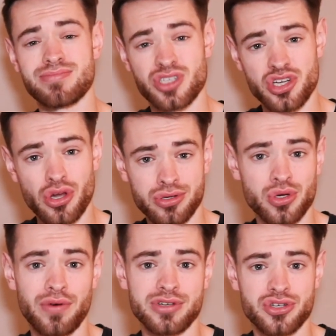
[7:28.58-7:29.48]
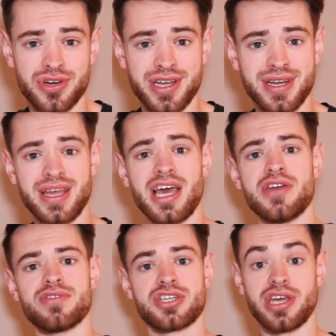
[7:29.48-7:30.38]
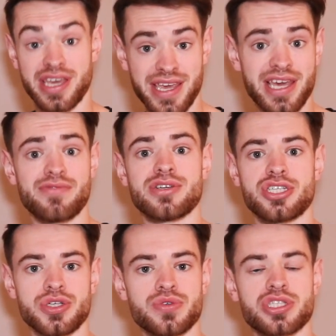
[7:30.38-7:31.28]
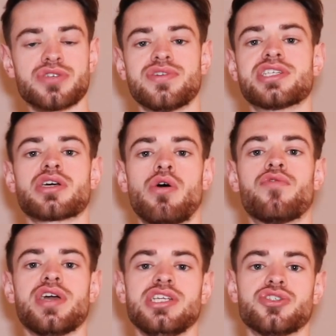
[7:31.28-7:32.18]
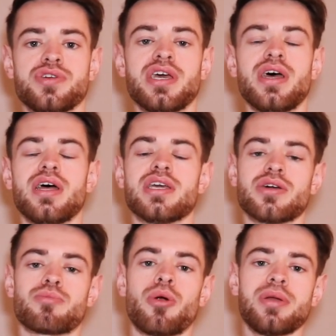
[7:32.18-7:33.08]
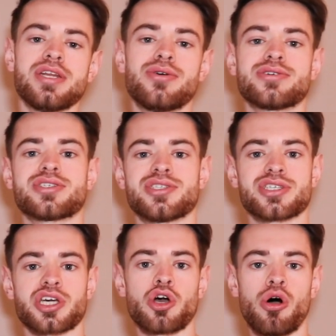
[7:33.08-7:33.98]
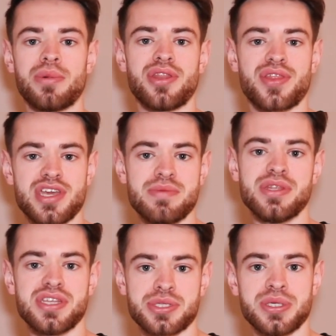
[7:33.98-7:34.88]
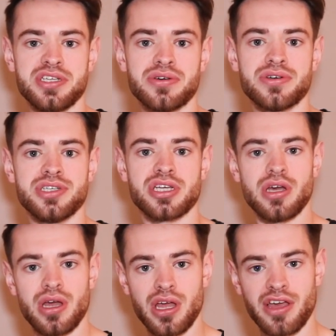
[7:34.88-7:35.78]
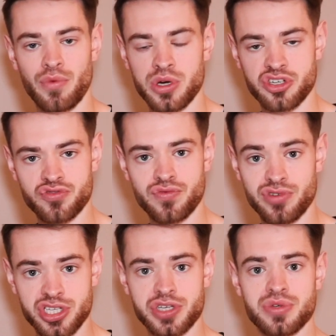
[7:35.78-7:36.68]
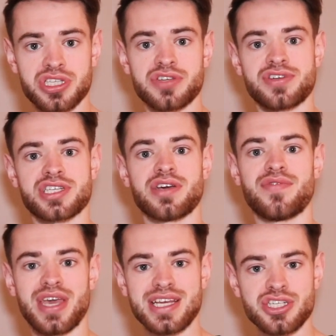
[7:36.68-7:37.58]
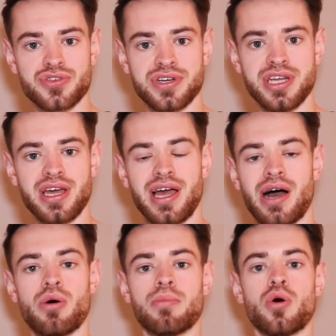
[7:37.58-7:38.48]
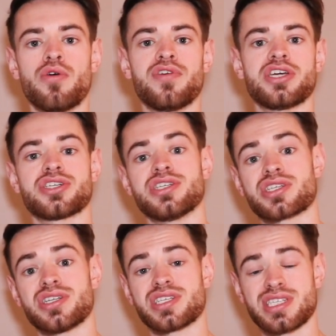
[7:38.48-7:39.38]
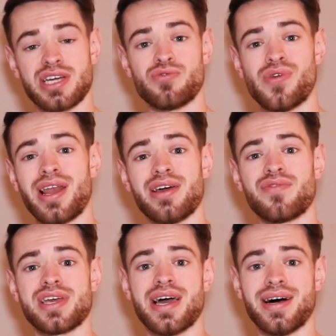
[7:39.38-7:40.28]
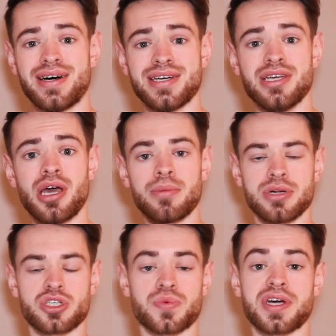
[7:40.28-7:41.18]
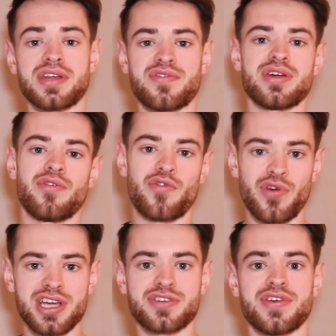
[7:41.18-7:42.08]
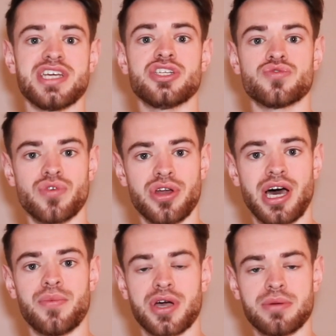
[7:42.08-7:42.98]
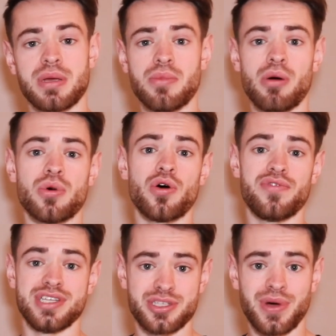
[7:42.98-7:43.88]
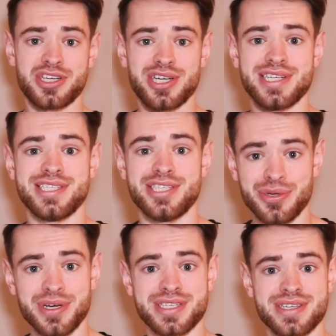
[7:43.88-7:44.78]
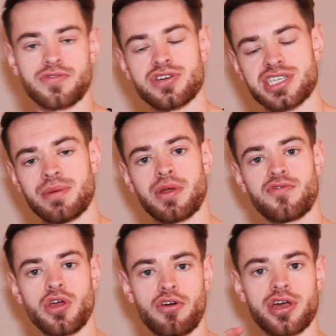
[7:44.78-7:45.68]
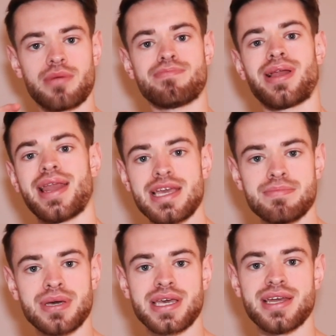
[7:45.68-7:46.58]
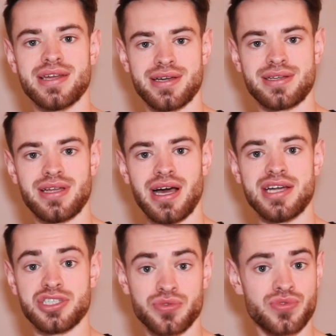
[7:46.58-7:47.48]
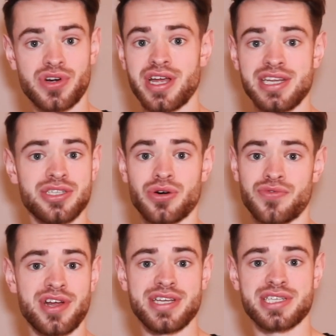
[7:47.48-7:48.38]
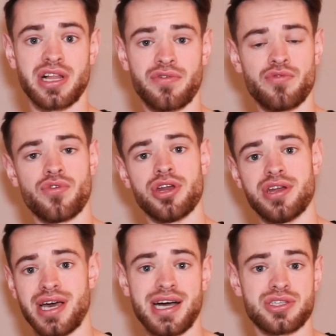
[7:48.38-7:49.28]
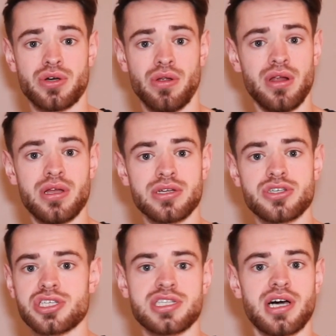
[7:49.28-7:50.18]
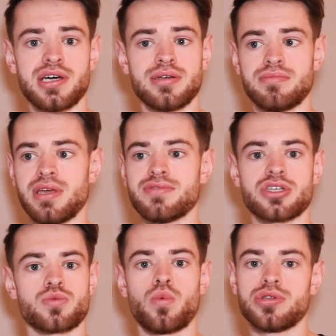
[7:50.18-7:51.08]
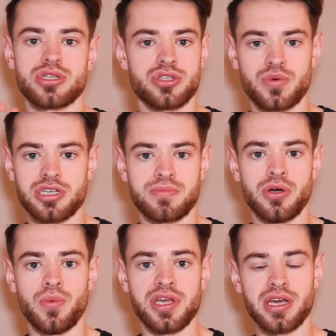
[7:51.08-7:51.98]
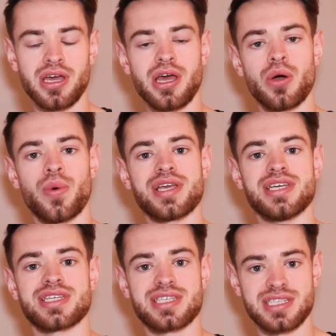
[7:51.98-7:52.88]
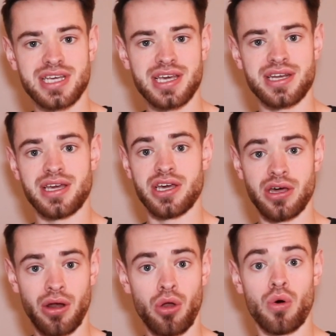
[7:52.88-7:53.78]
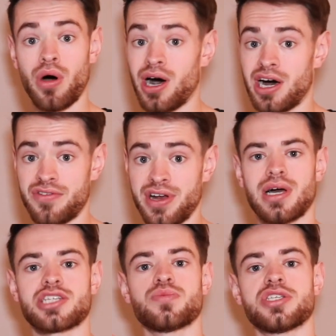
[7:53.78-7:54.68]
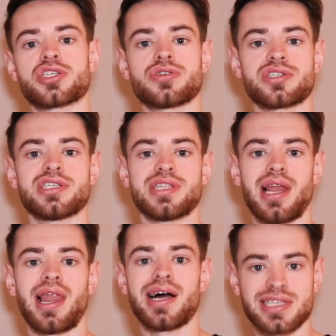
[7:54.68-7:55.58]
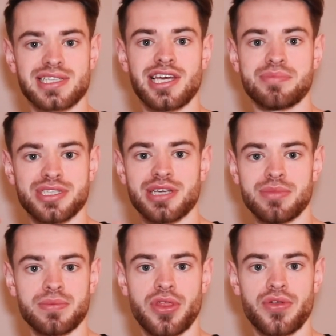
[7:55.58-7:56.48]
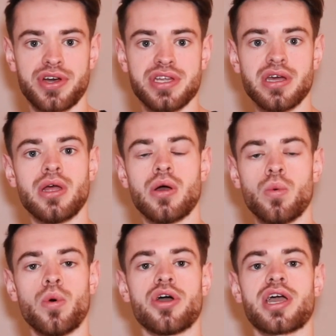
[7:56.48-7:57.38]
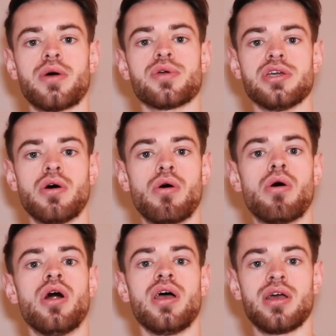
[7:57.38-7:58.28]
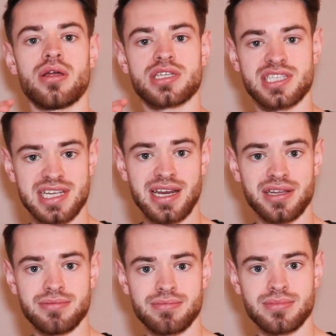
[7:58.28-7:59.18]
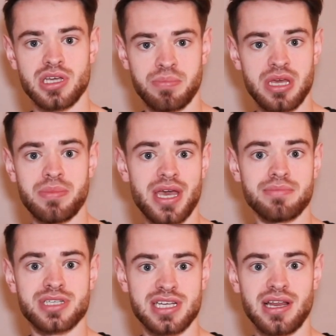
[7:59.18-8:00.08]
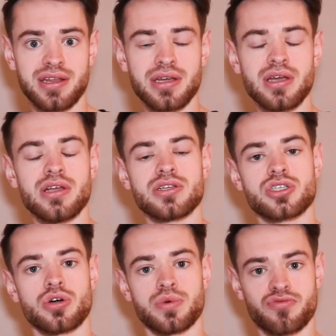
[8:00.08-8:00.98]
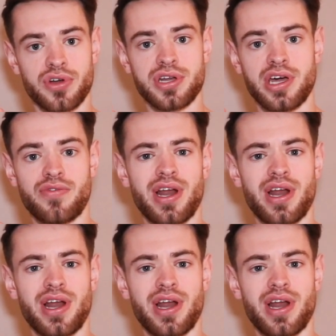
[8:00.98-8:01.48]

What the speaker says: to not overtrain and again reduce the risk of injury. You'll probably notice that there's a common theme in this video, is if we're reducing the risk of injury, our motivation is going to stay relatively high, because we're going to feel fresh for each run and we're going to be more motivated to actually do it. So for example, if you're a complete beginner and you really don't rate yourself at running at all, just start it even just once or twice per week, where you're staying at a low heart rate. As we discussed in the last tip, in tip number 3, work out your ceiling, your BPM ceiling. So we're running at a